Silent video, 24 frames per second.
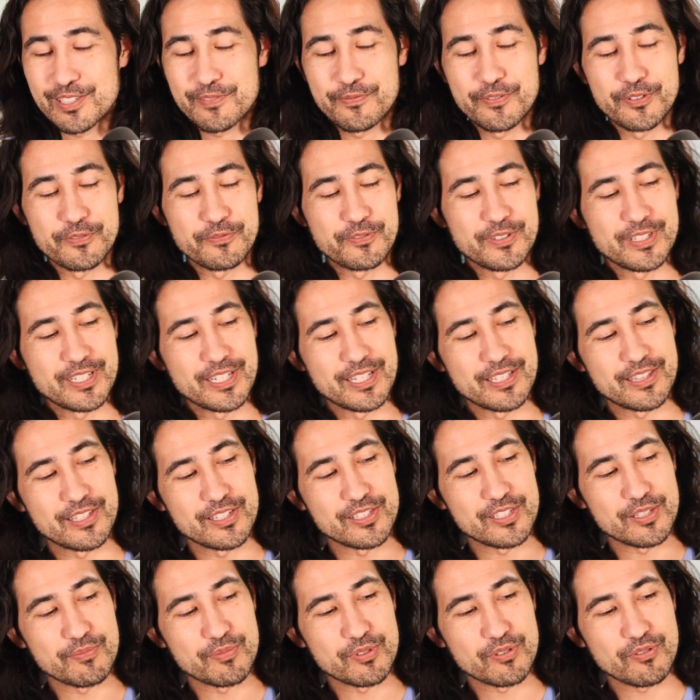feel free to hit the
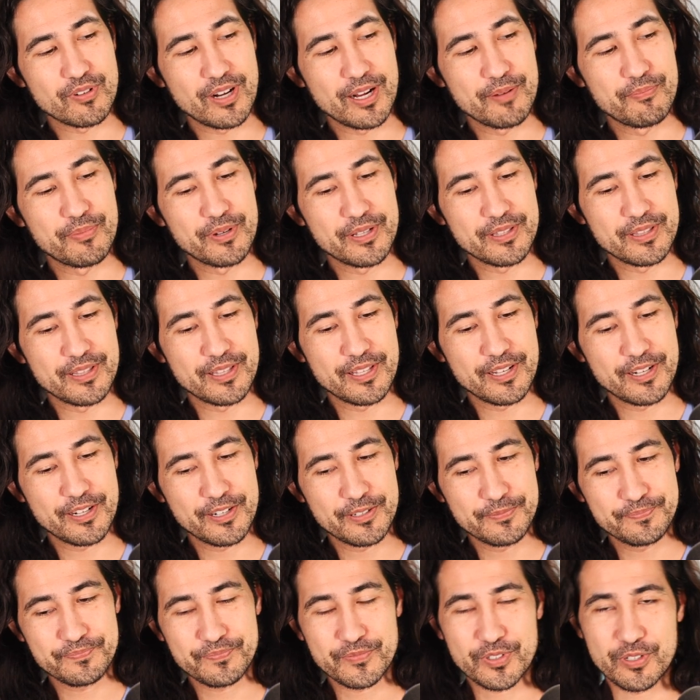subscribe button
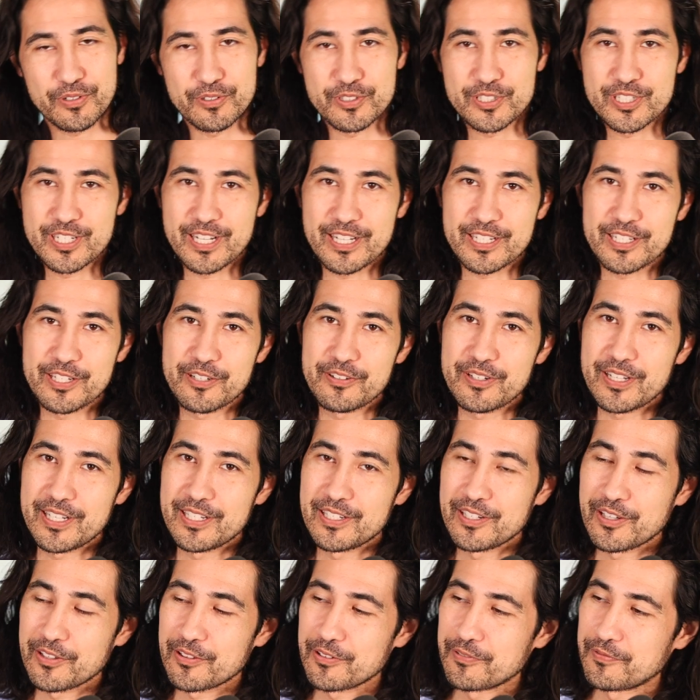there or check out
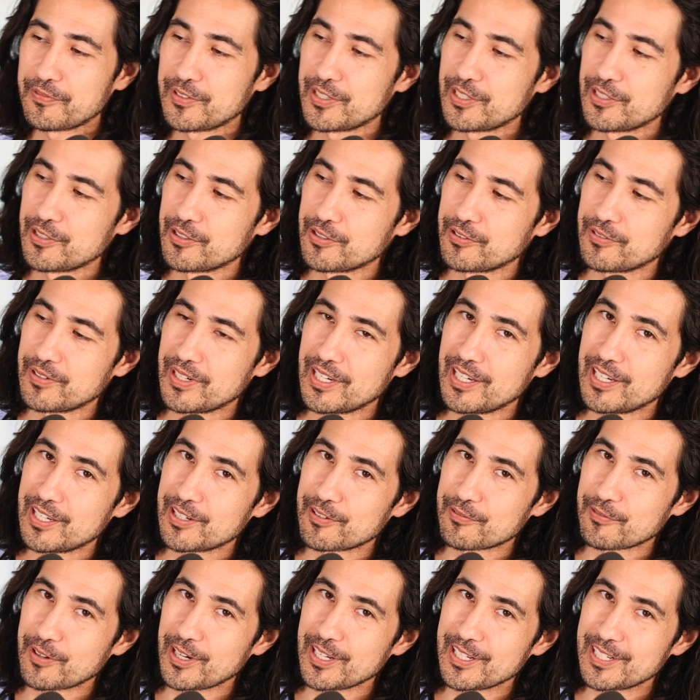another video
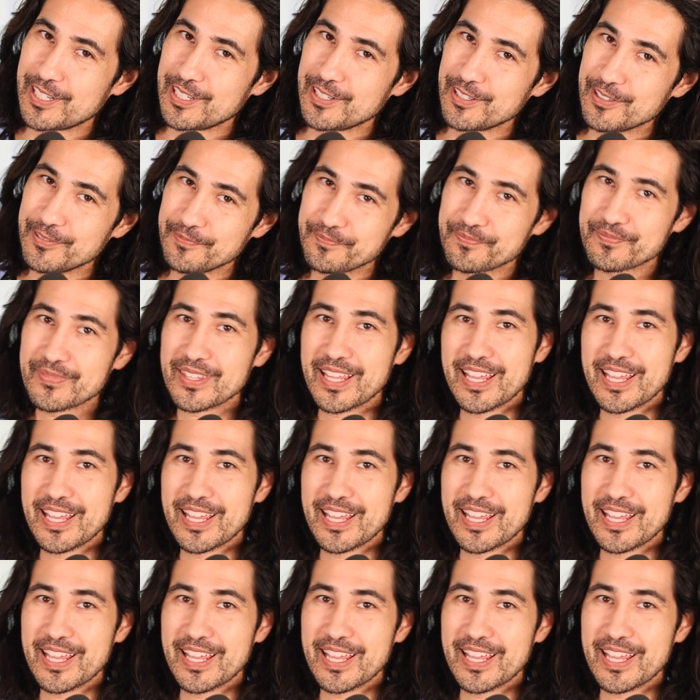right here.